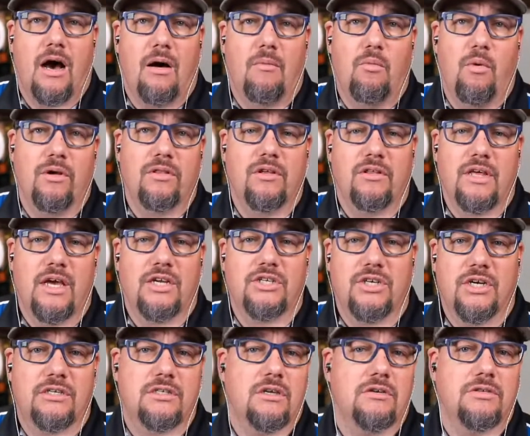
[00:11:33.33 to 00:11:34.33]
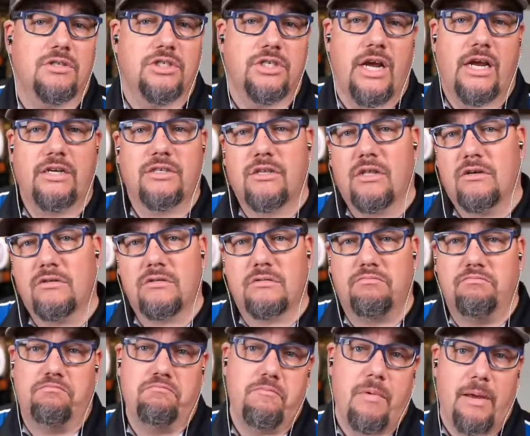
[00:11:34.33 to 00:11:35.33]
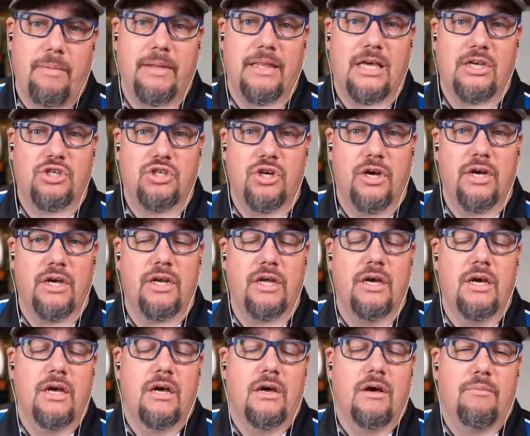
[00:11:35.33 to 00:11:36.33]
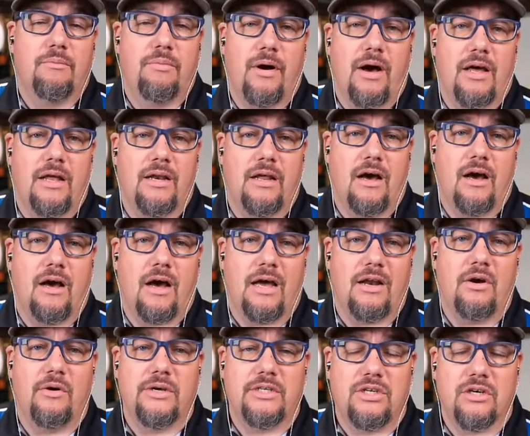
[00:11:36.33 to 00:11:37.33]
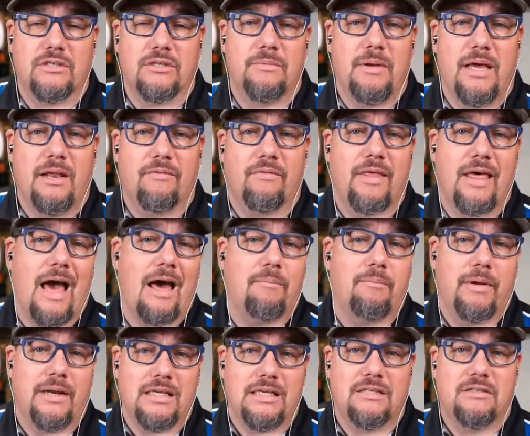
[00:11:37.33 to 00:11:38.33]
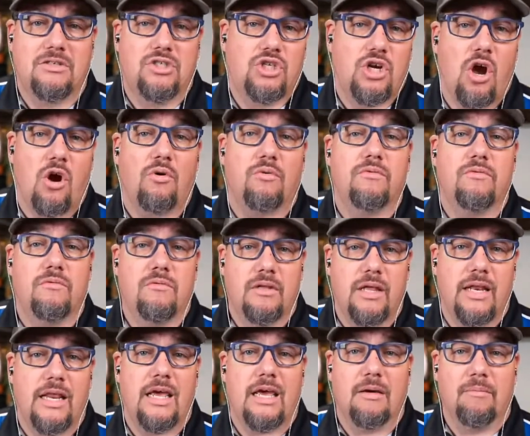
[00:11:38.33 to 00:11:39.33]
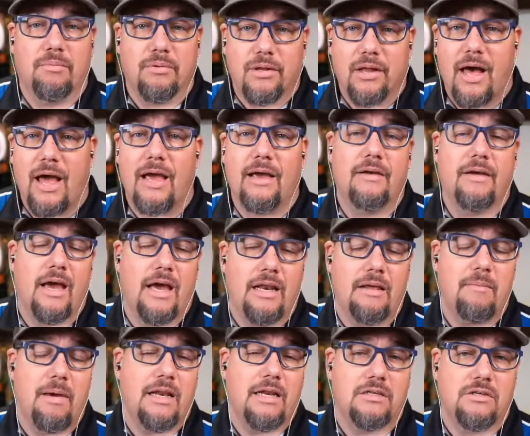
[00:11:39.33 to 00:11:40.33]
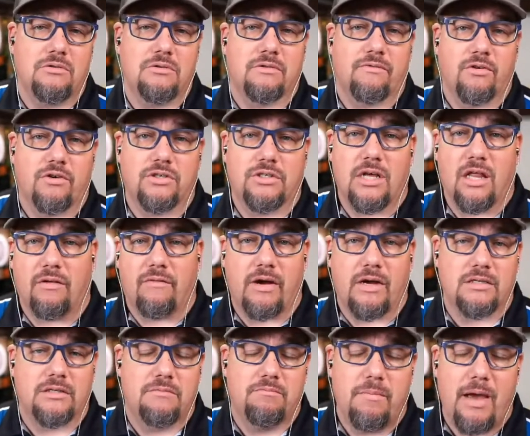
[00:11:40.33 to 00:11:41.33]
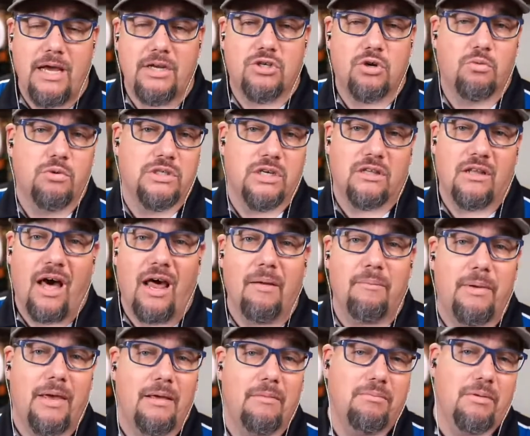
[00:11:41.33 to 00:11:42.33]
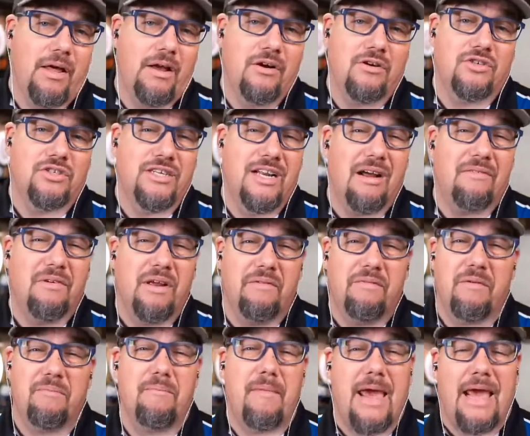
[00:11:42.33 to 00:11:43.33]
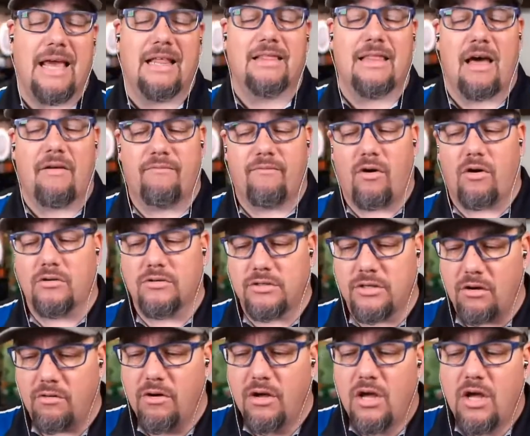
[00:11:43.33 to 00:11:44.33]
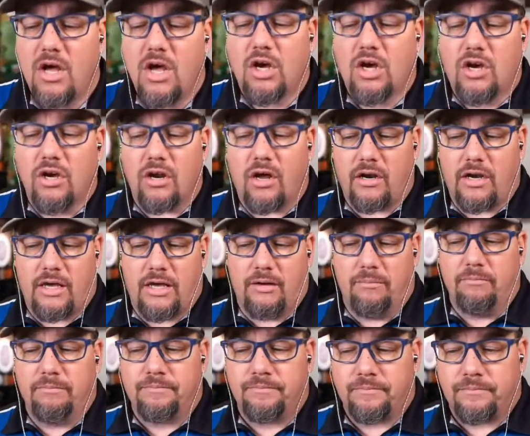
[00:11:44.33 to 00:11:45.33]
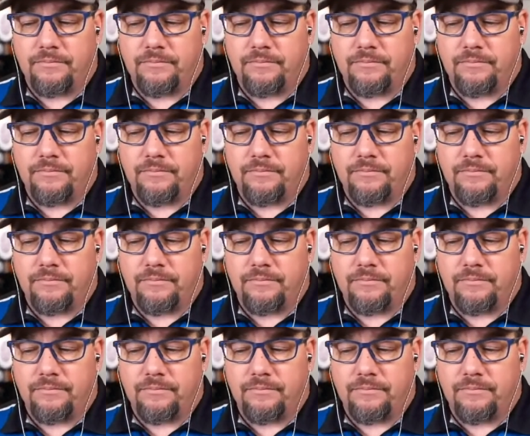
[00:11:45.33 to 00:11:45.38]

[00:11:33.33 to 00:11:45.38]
Whether they adjust those and change those, maybe they should. But I know he took some heat for that, but he's shown that he can play, and he made it to his first televised major, which a lot of players never even make it that far. So good on him.